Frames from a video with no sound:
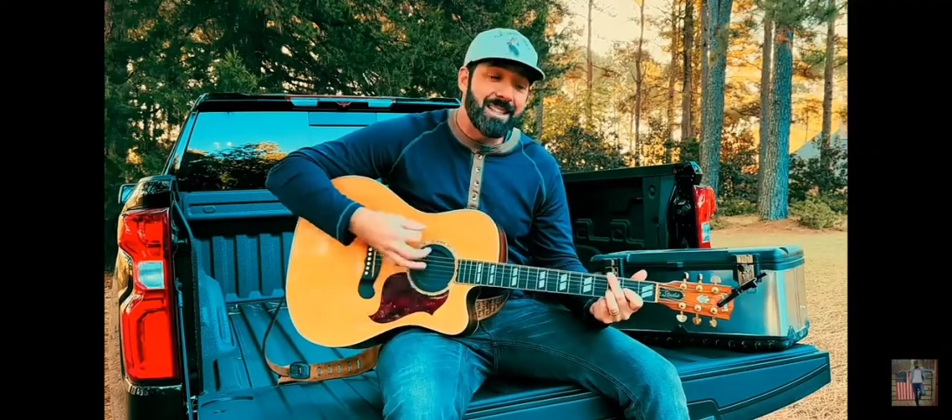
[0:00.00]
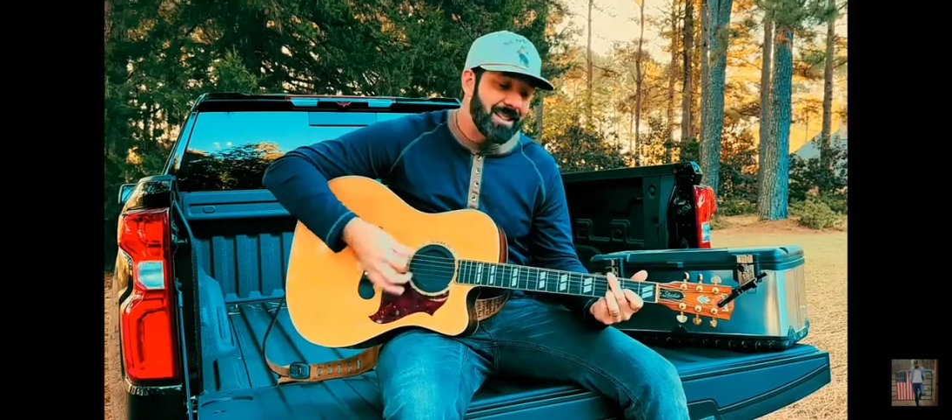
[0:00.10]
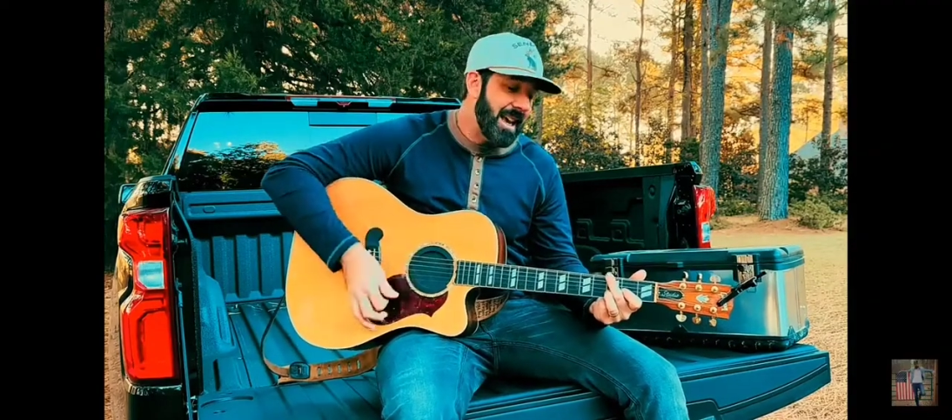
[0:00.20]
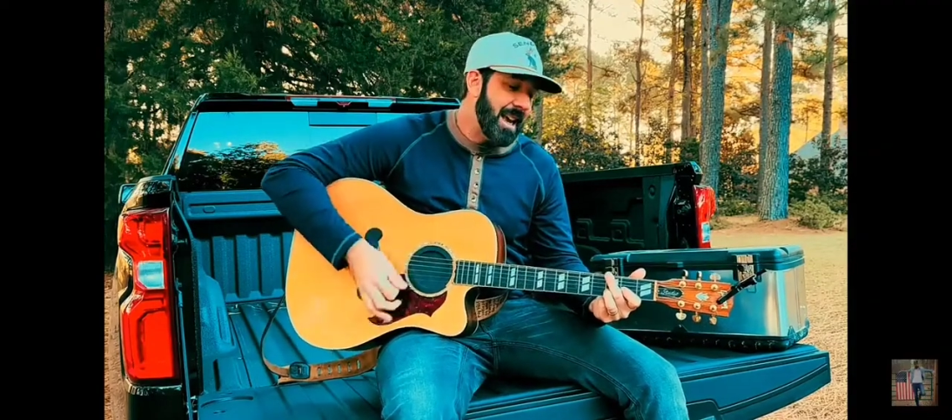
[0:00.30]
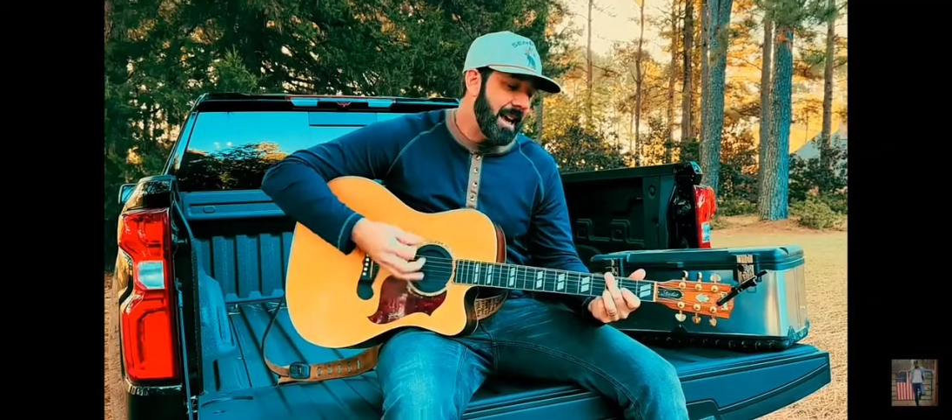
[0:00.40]

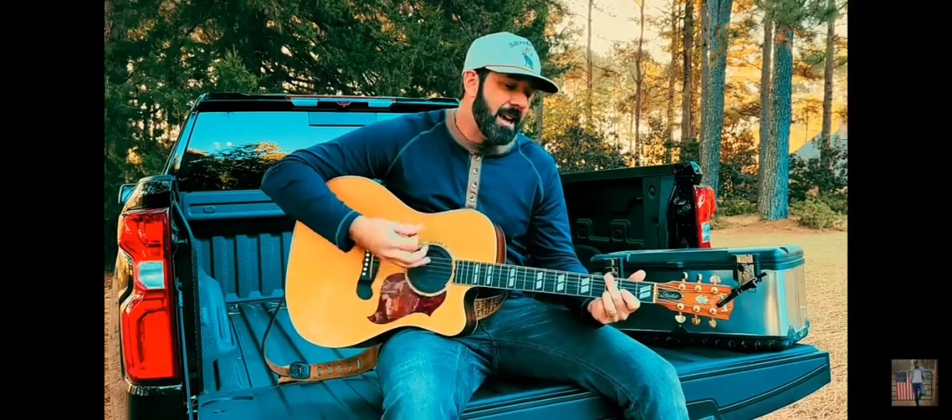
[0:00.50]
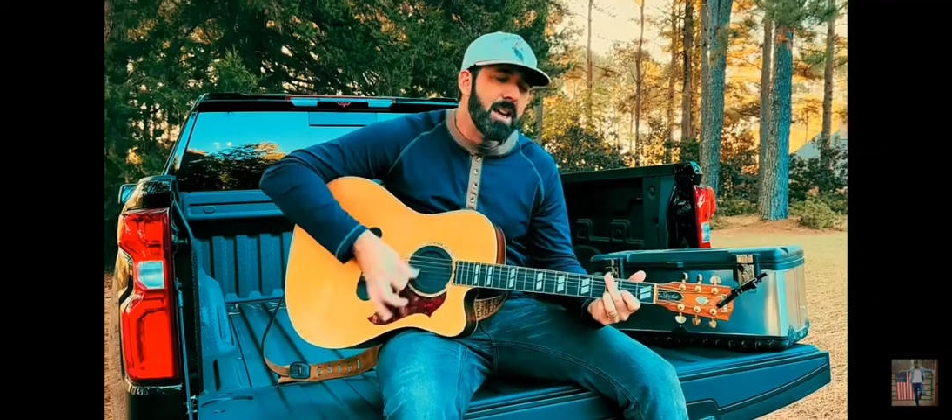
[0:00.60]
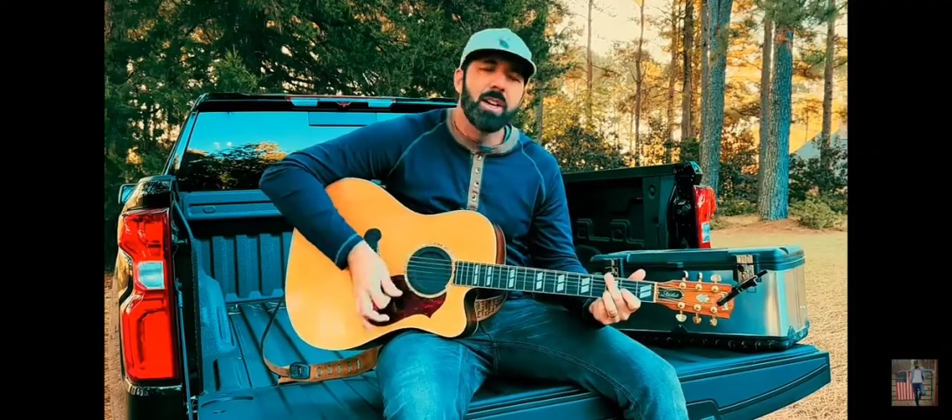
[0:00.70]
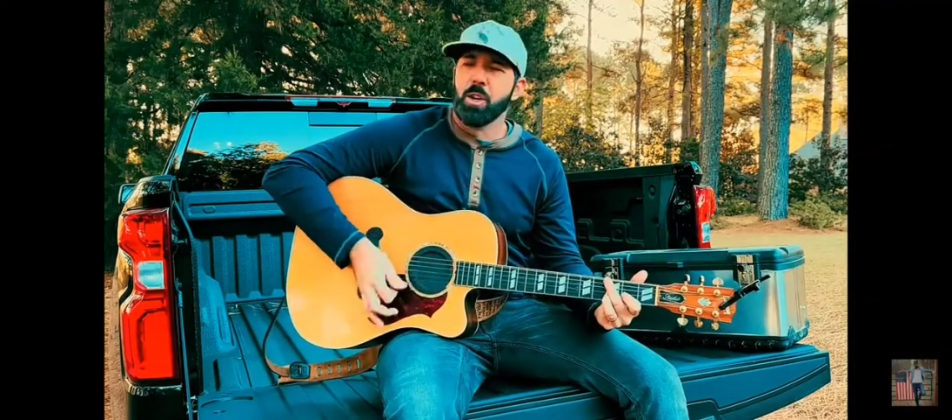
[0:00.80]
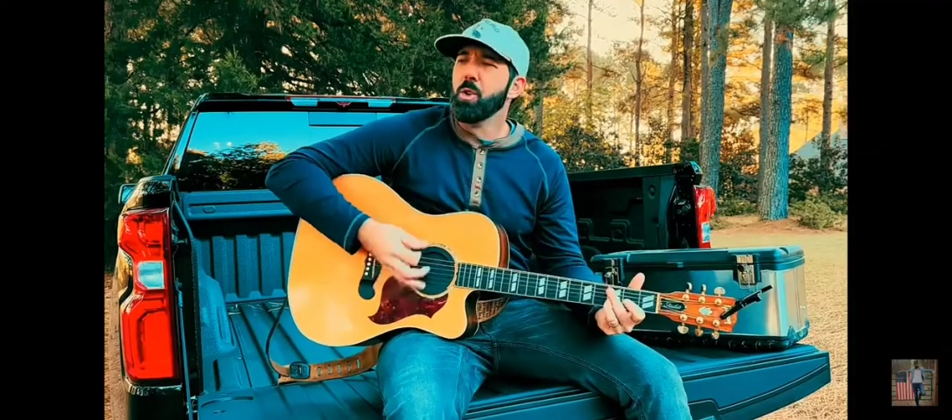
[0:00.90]

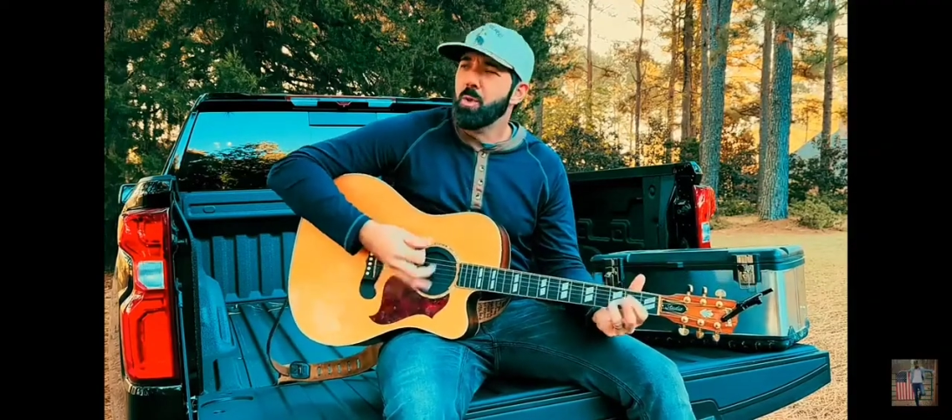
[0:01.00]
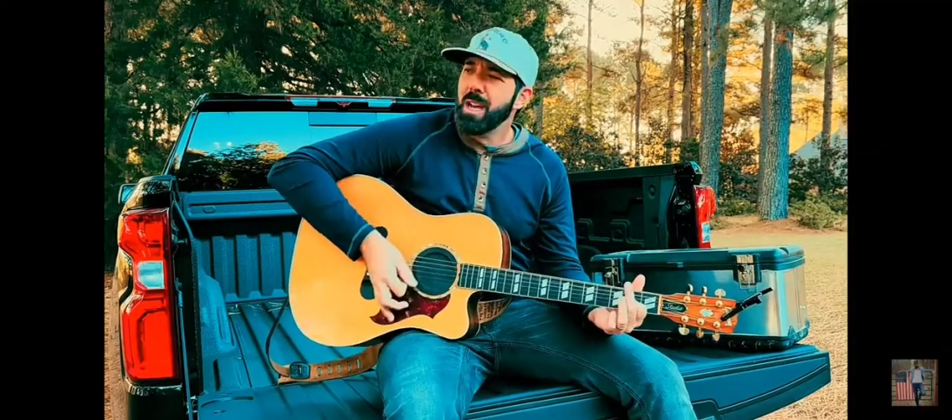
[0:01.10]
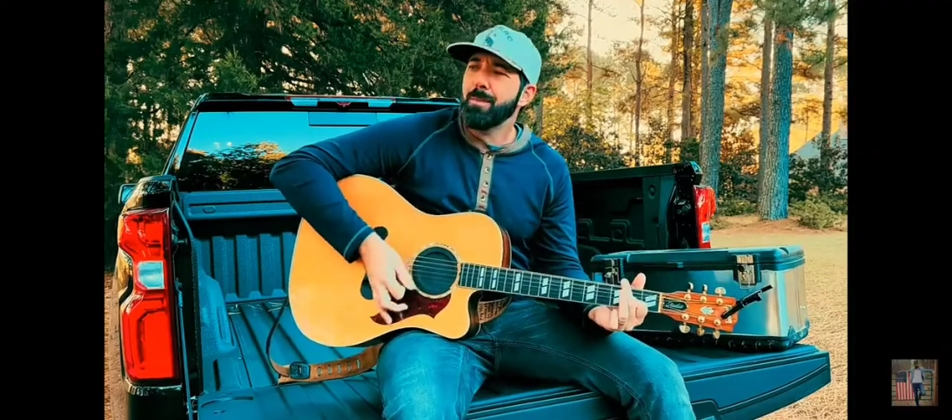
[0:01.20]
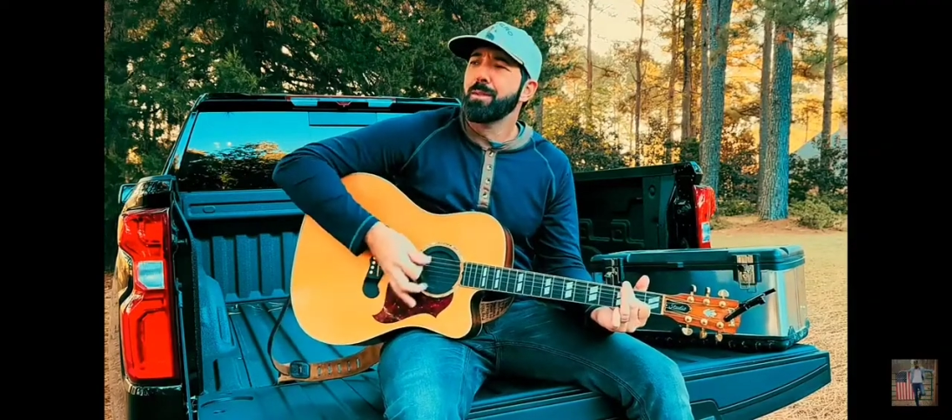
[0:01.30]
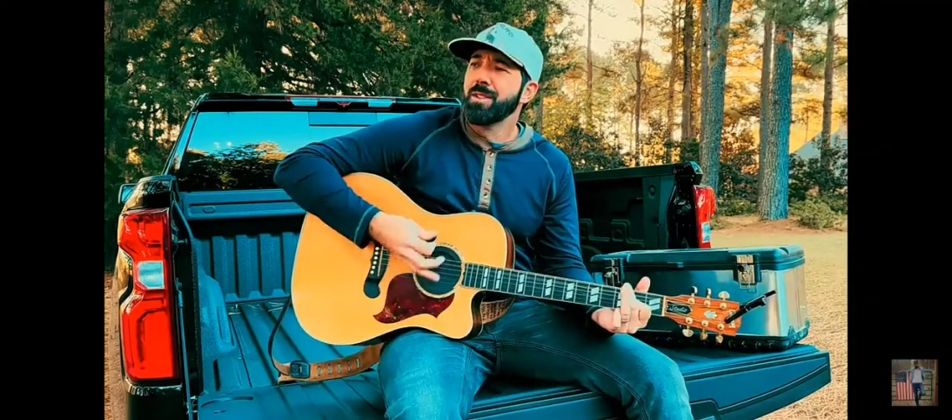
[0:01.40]
sad. You
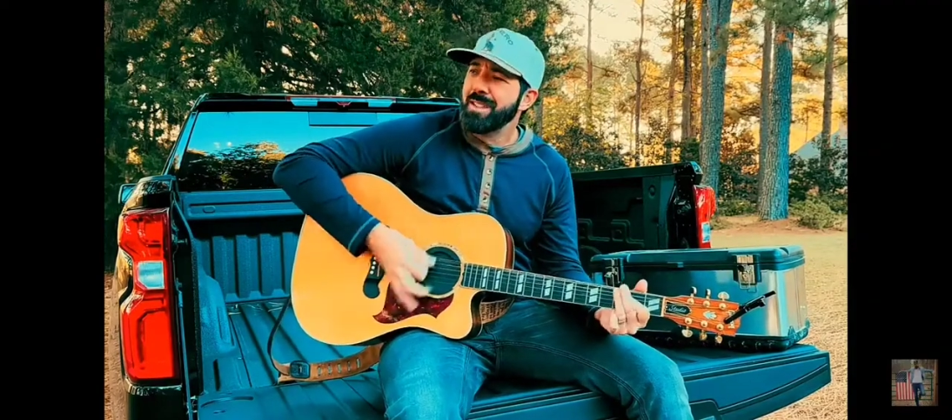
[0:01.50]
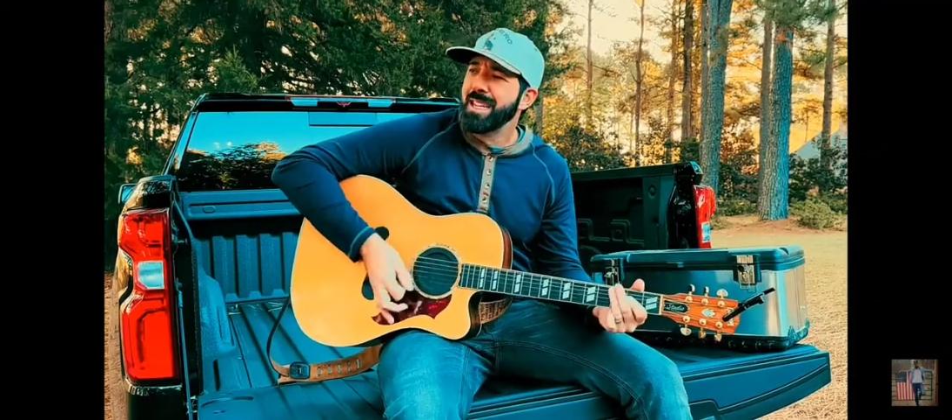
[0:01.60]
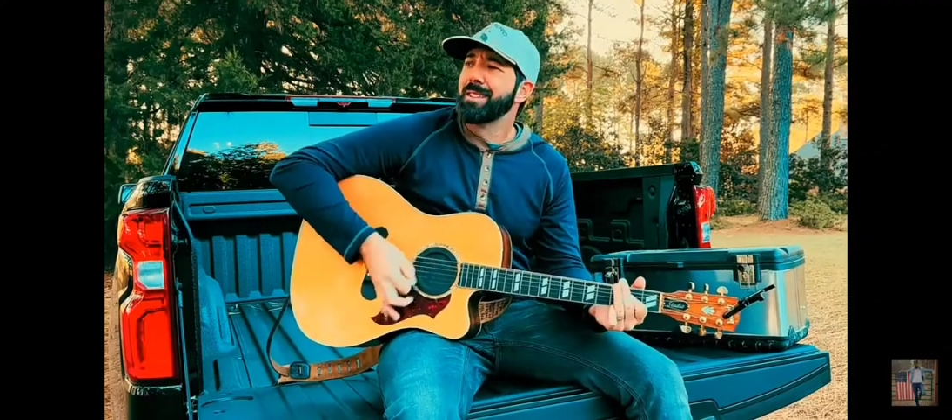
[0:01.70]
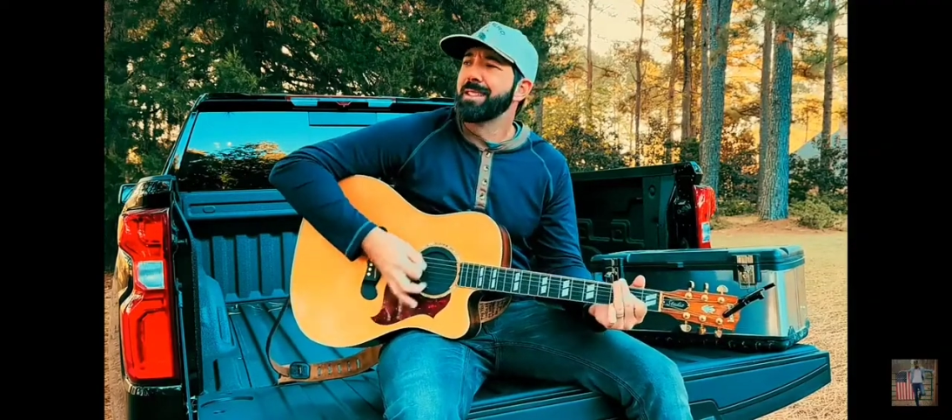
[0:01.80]
represent the